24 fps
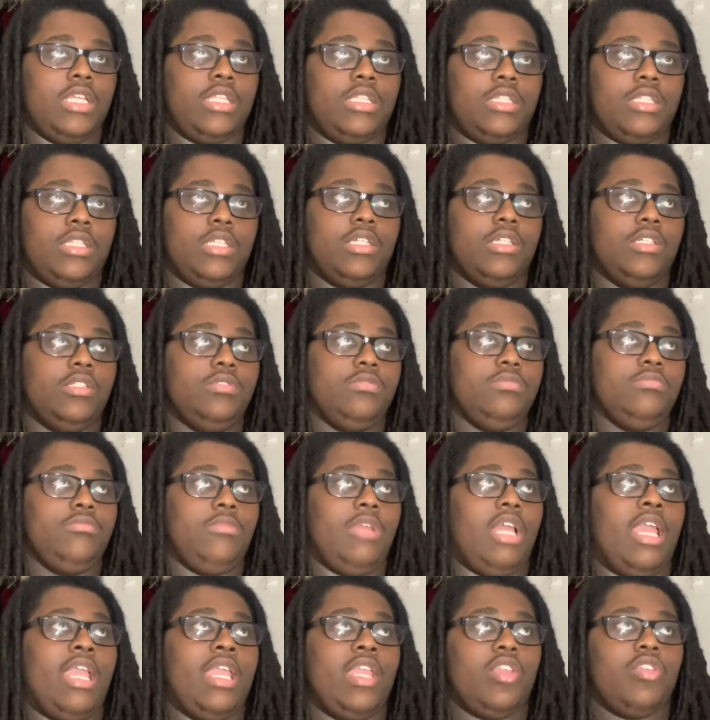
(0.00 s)
the
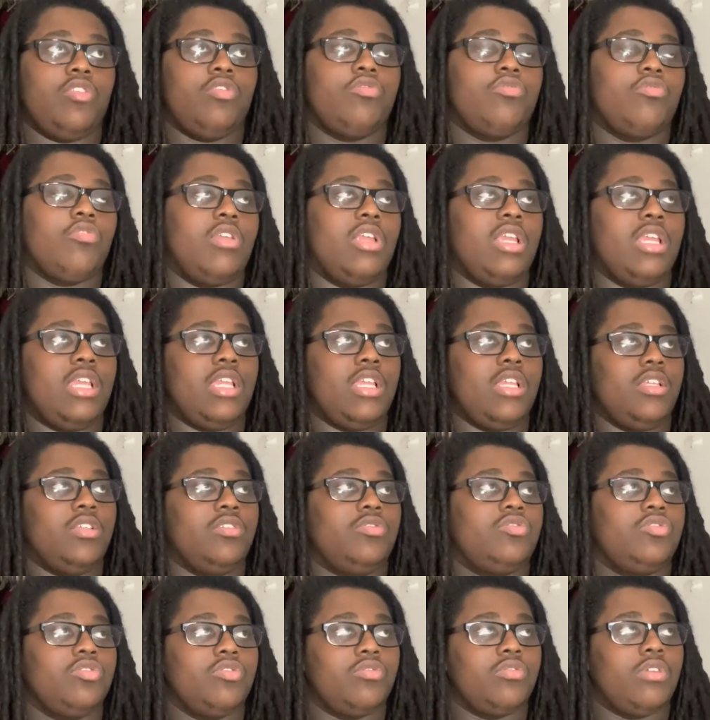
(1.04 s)
8th grade.
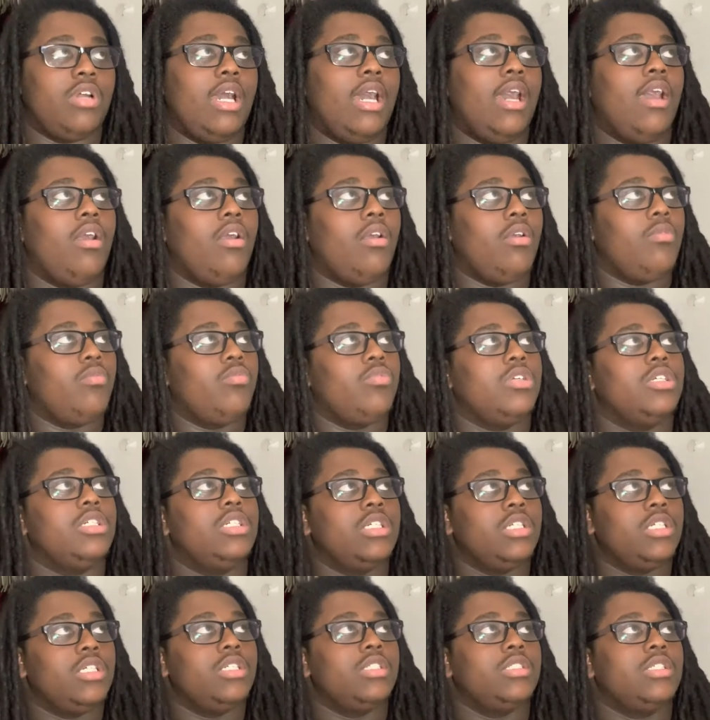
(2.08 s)
So, how old
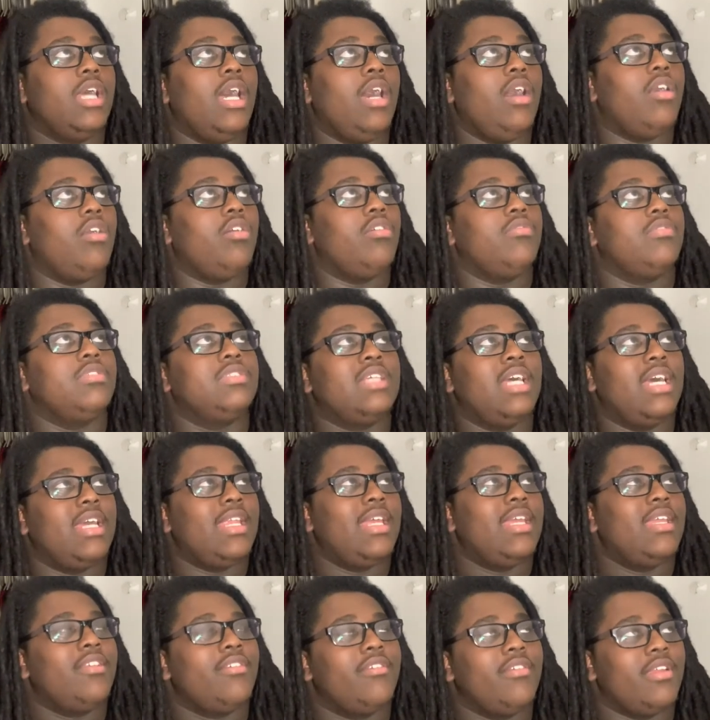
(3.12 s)
was I in
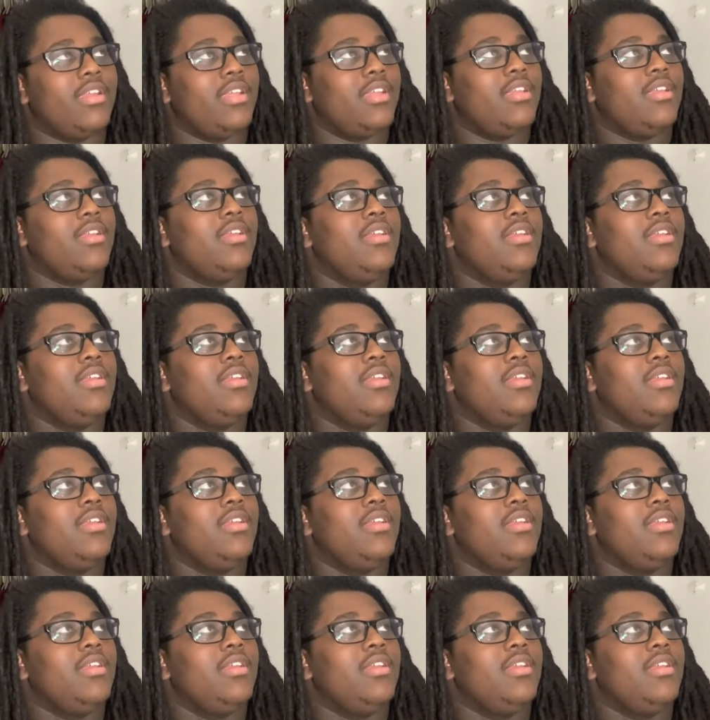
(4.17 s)
8th grade?